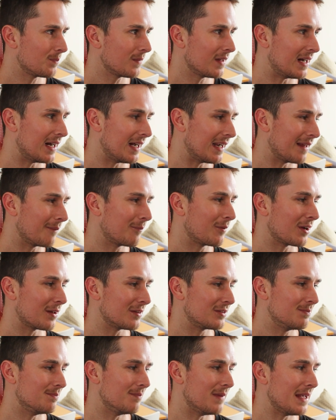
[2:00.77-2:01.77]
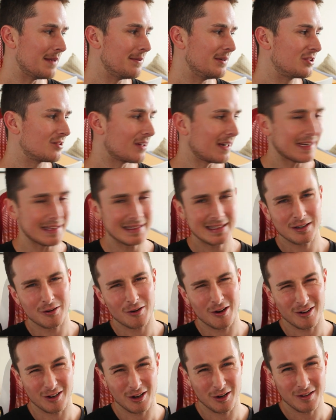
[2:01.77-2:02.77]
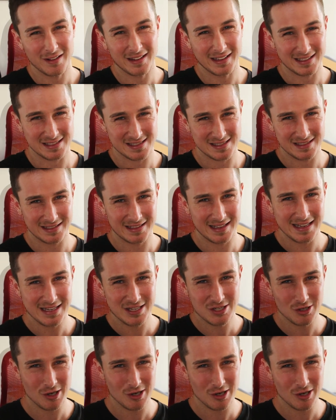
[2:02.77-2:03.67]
and I'm going to maybe try to get that, or I'll go to like a ski